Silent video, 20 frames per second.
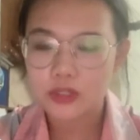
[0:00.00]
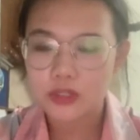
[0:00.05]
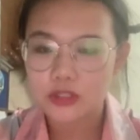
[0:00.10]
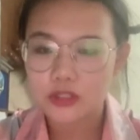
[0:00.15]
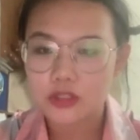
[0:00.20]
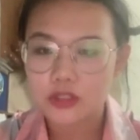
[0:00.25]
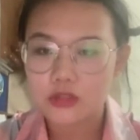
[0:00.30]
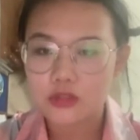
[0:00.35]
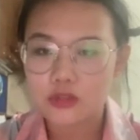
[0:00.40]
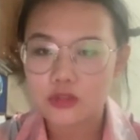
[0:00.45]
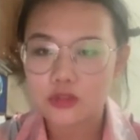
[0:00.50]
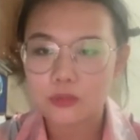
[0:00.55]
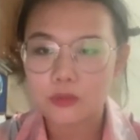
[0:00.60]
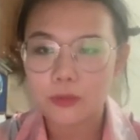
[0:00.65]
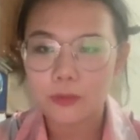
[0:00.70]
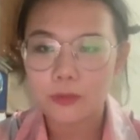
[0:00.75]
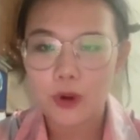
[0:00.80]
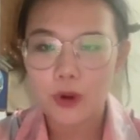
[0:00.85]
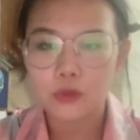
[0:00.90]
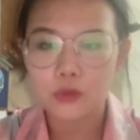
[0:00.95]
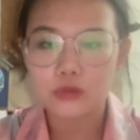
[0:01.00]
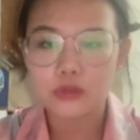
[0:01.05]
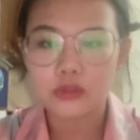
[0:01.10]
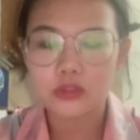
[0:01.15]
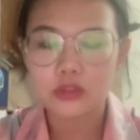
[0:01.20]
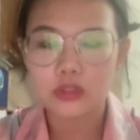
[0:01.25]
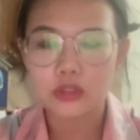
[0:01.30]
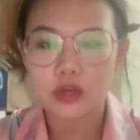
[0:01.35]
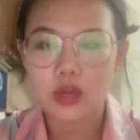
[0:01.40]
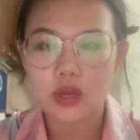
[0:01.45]
person to propose
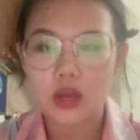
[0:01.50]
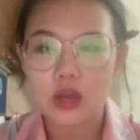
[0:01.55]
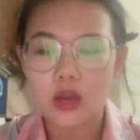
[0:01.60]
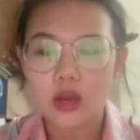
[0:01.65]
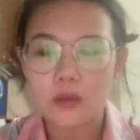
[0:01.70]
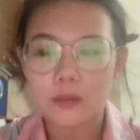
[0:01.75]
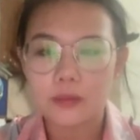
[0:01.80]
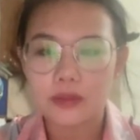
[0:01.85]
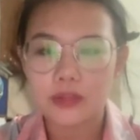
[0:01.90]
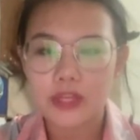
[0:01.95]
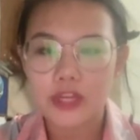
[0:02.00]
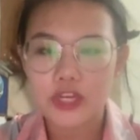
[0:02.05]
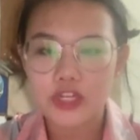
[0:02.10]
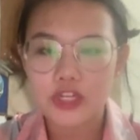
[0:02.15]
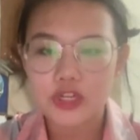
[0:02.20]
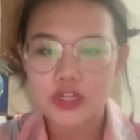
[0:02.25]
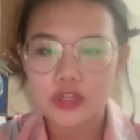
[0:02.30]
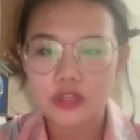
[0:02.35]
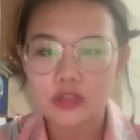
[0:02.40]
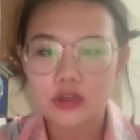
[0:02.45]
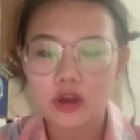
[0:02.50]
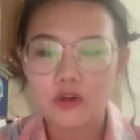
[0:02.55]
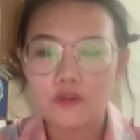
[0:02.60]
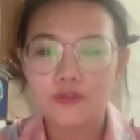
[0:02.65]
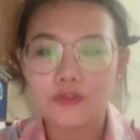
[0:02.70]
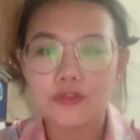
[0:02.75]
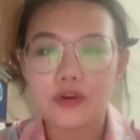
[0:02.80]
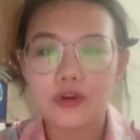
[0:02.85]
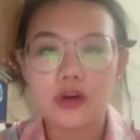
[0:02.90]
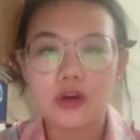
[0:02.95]
the abolition
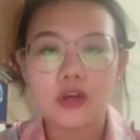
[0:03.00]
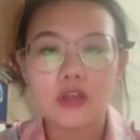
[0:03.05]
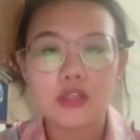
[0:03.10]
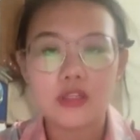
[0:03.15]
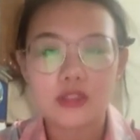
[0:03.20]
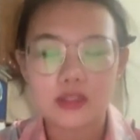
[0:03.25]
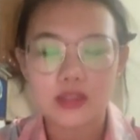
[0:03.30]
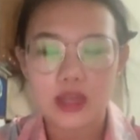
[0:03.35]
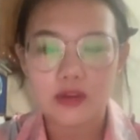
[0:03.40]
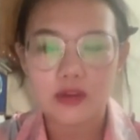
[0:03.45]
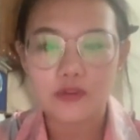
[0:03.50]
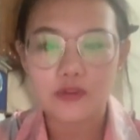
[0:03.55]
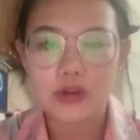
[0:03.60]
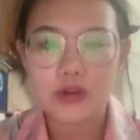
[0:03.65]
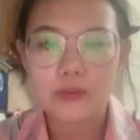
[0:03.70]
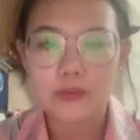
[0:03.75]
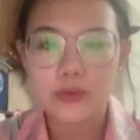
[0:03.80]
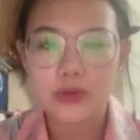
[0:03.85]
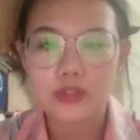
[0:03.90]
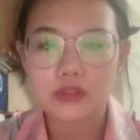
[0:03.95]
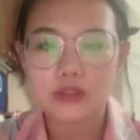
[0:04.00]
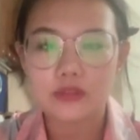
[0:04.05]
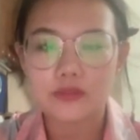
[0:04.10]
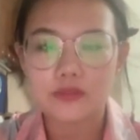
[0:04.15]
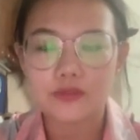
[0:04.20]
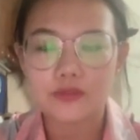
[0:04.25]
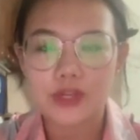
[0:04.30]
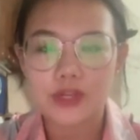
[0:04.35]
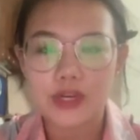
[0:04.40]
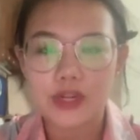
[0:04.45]
of slavery was
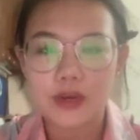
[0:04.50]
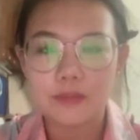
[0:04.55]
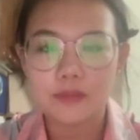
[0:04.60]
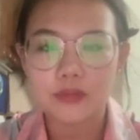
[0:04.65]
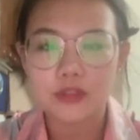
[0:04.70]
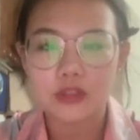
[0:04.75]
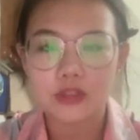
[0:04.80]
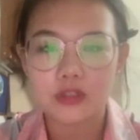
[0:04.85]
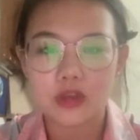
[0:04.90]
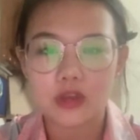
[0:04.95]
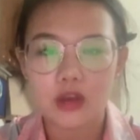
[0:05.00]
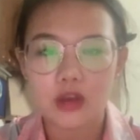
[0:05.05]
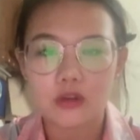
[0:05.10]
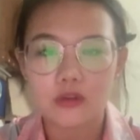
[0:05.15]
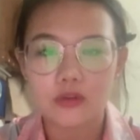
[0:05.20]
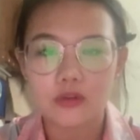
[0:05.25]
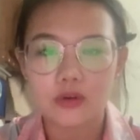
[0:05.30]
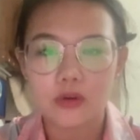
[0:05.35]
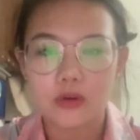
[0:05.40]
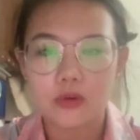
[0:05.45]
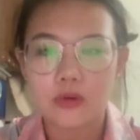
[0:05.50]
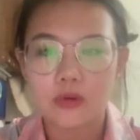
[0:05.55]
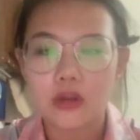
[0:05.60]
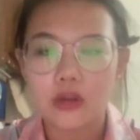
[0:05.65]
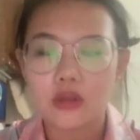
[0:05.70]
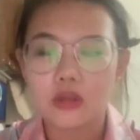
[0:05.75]
William the Conqueror.